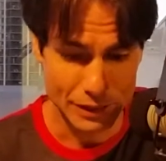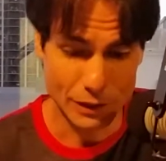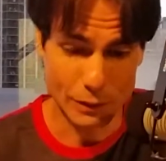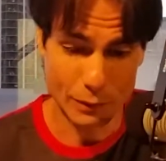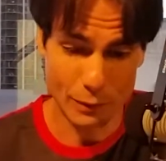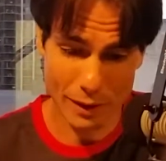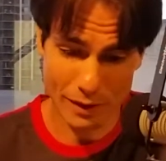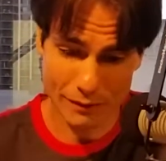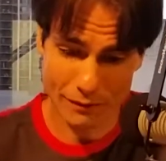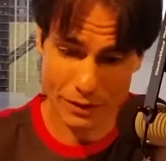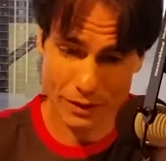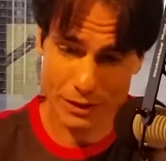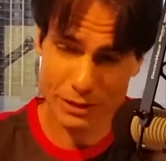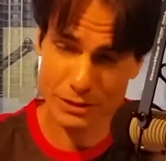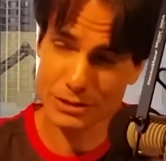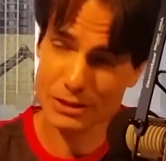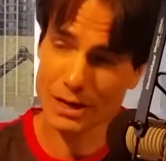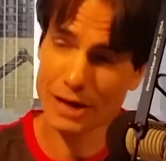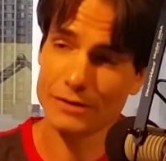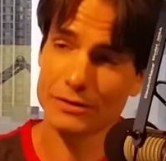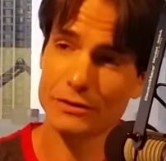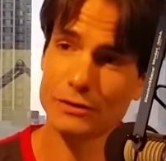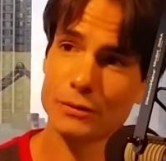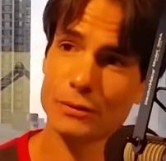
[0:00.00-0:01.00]
we have a
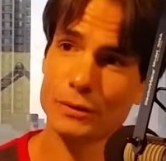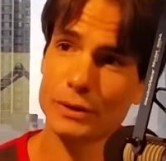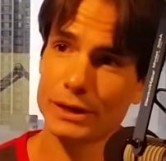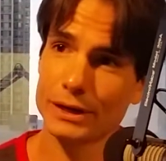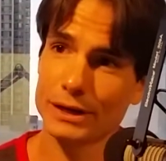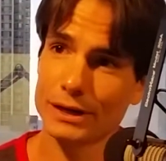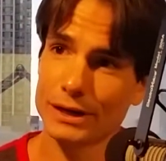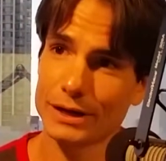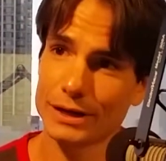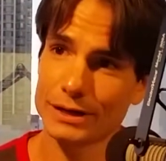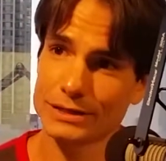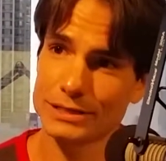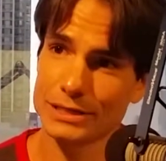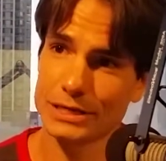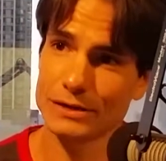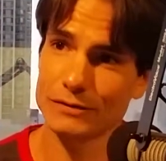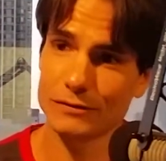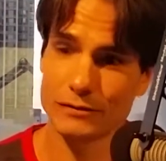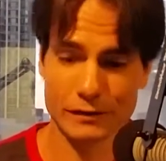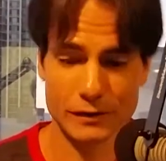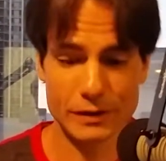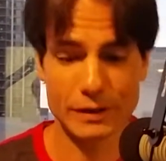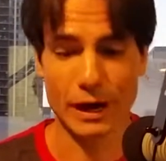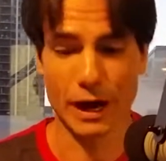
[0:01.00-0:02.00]
South Korean teen
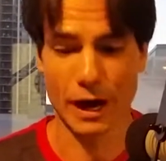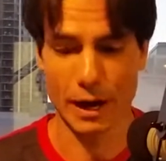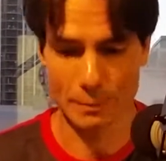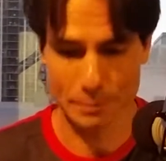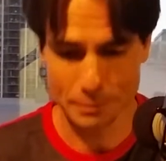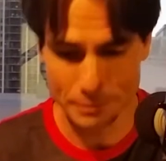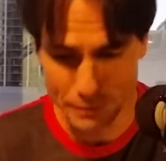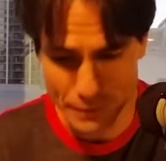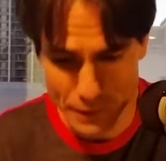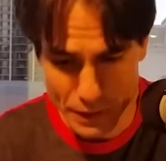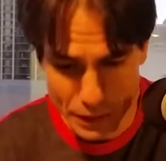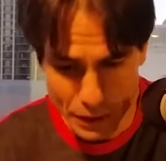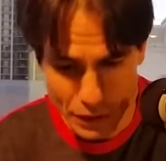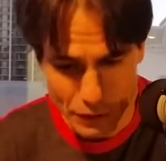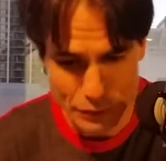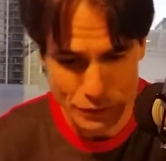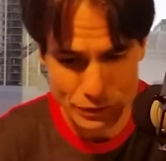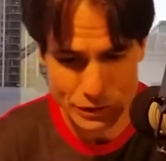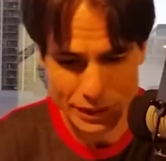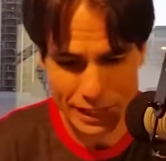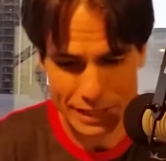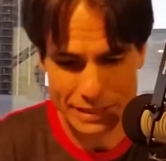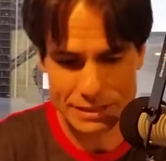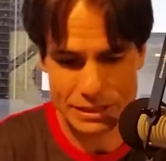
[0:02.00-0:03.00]
phenom whose
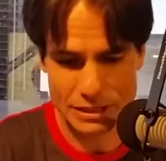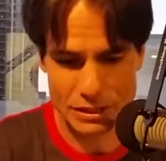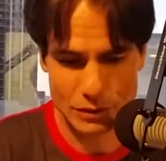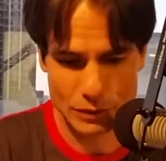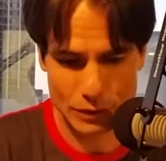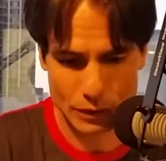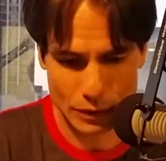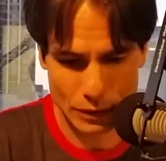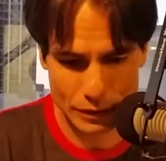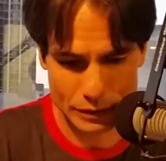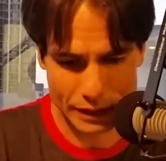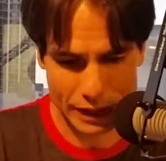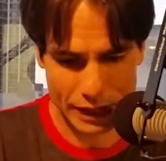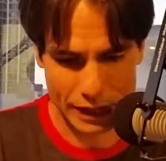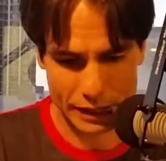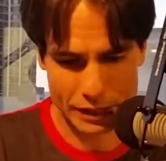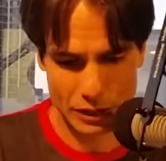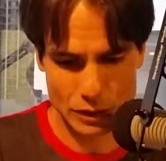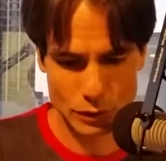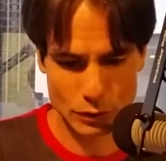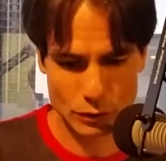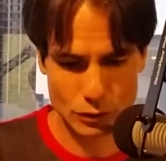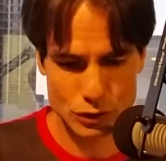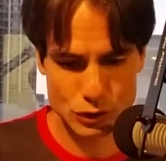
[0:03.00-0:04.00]
19-year-old
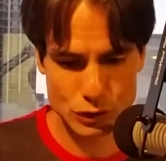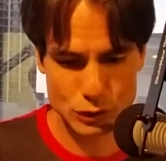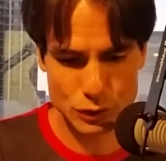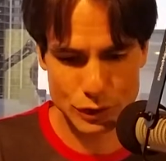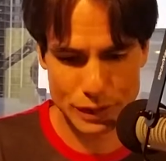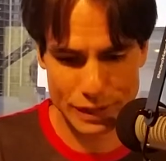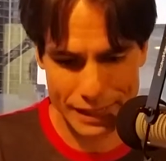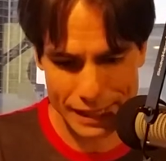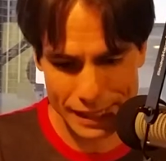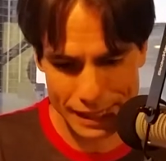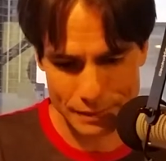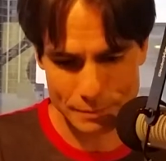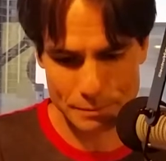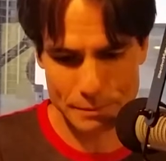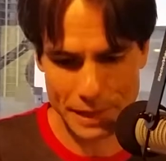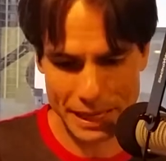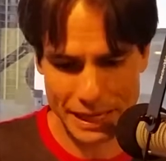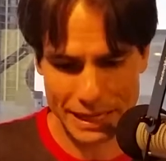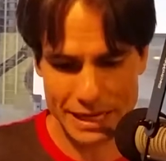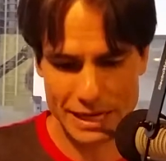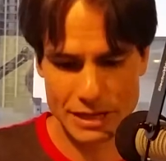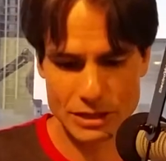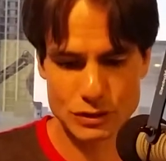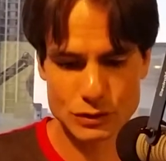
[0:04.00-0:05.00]
Hyo-Ju Kim
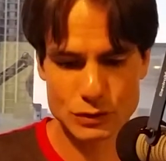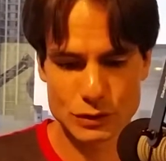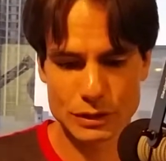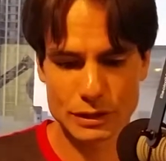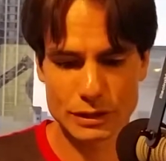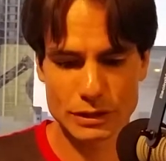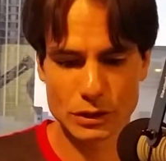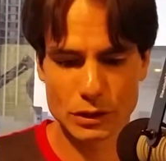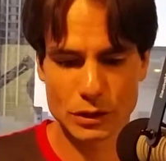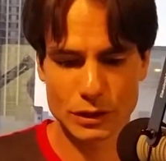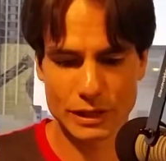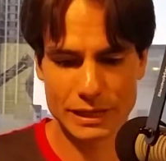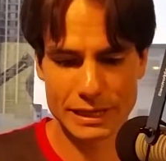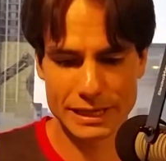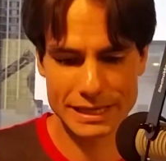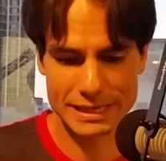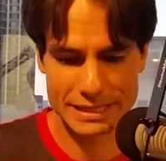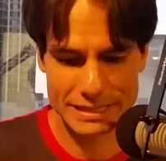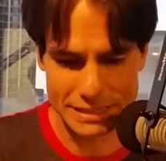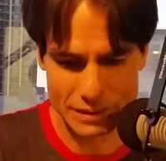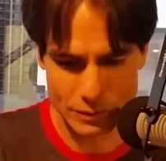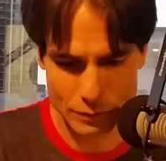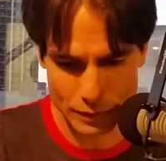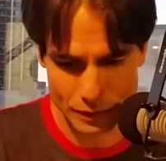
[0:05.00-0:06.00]
made history look
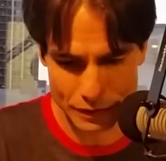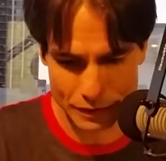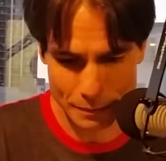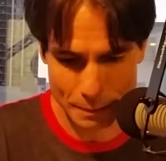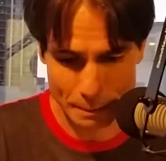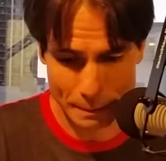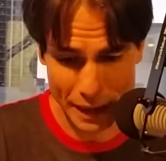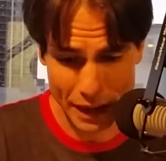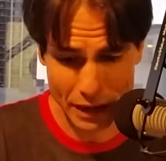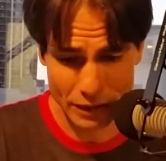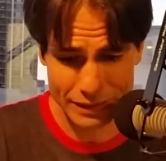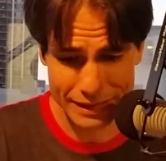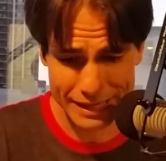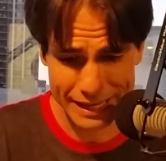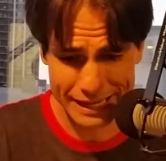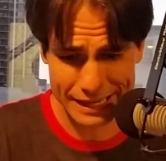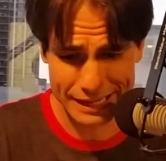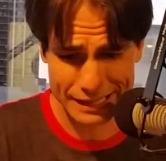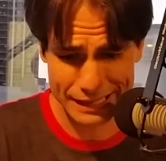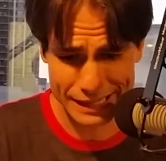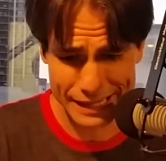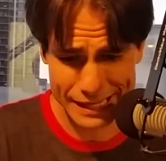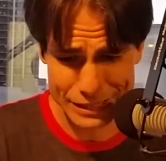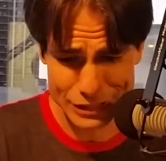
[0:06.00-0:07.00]
easy with barely a
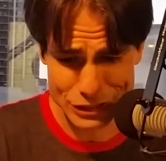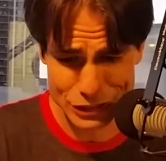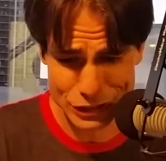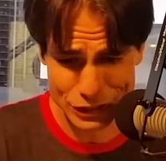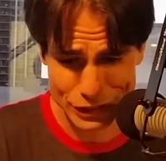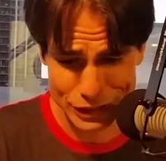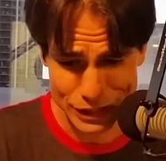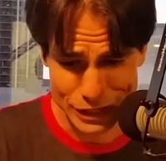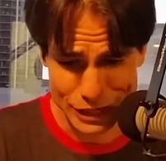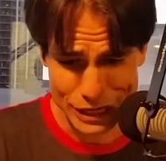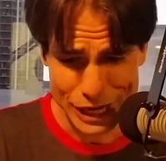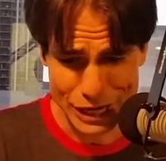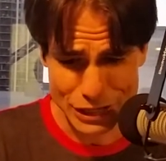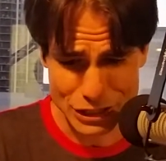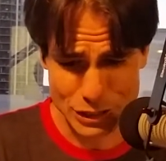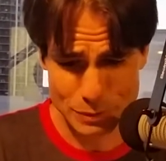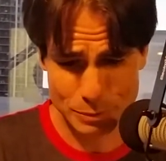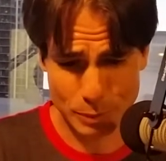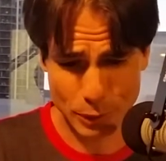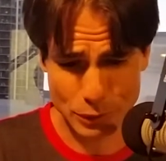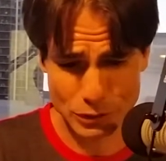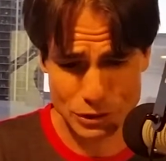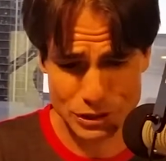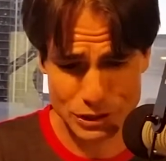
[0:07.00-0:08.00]
glitch as she
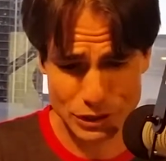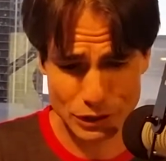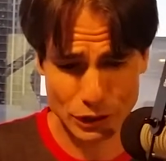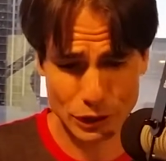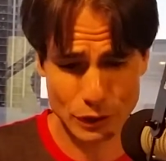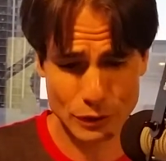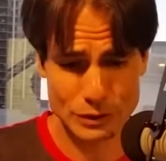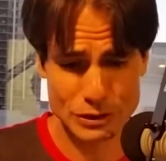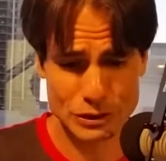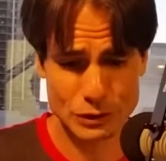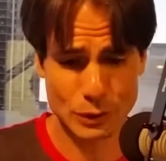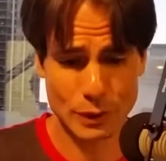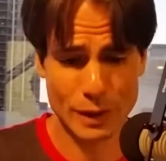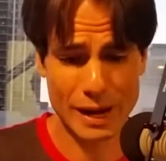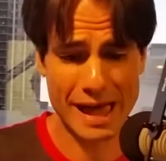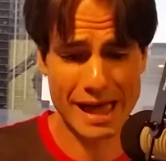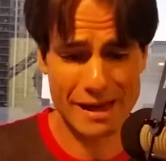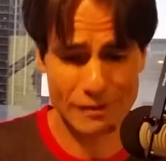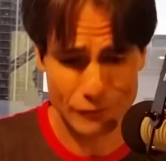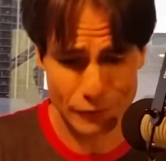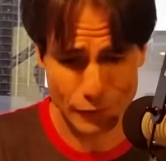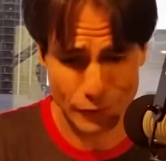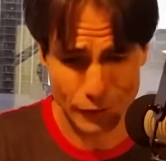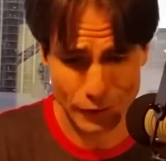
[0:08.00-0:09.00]
posted the lowest score
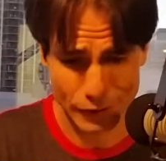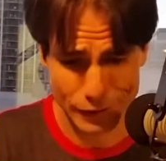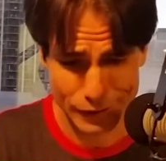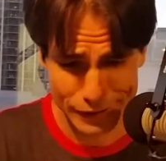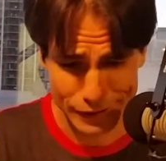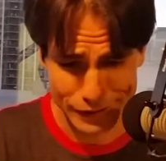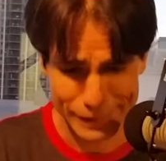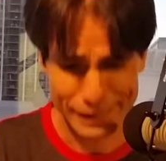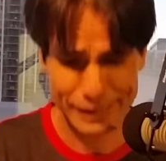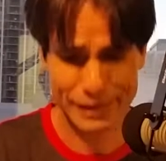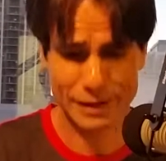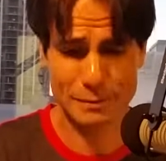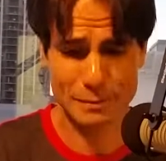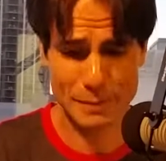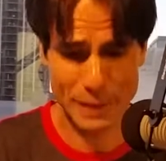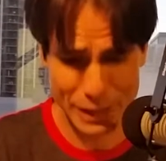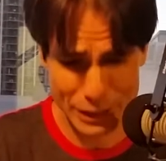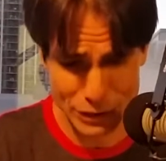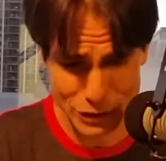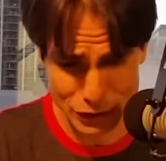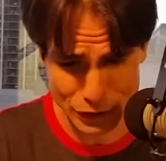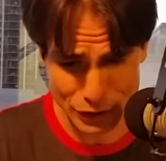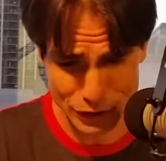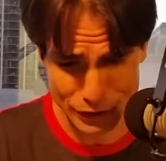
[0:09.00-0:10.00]
ever in a
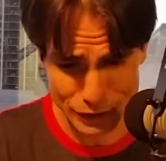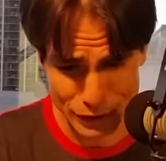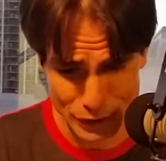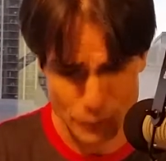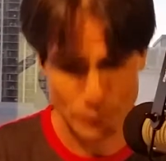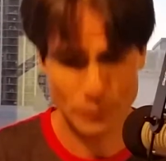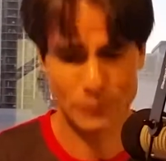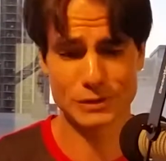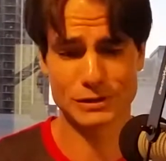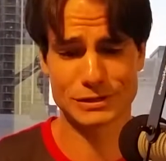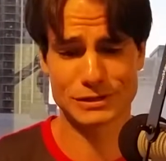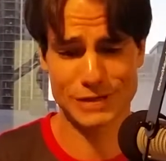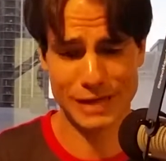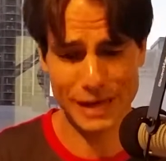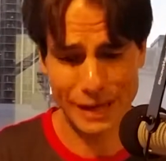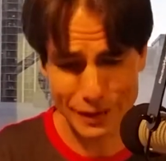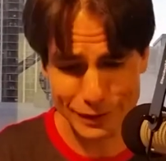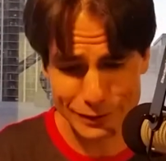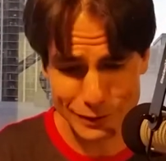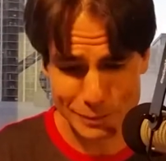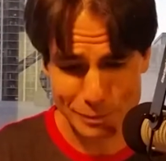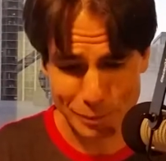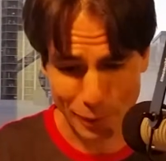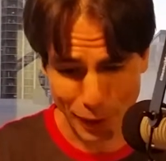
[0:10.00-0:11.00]
major with a 10
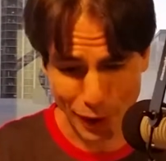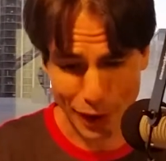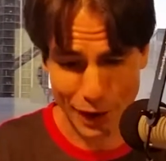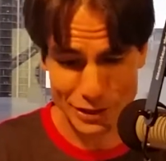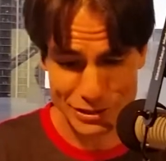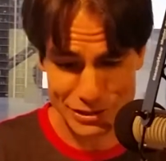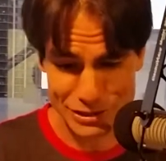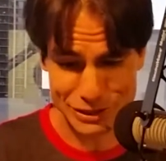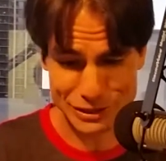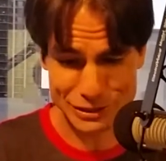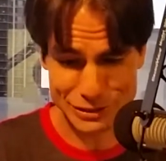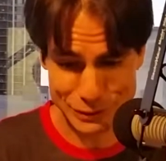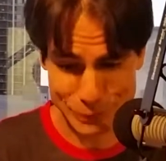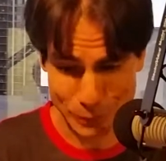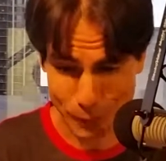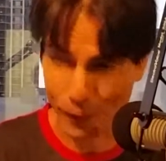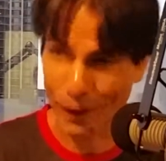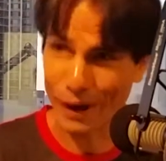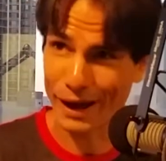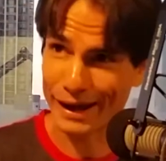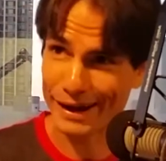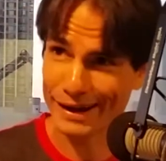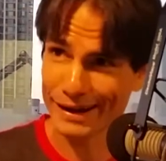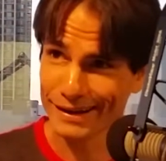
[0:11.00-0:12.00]
under par
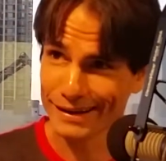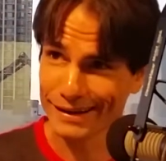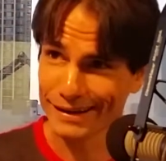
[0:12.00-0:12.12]
61.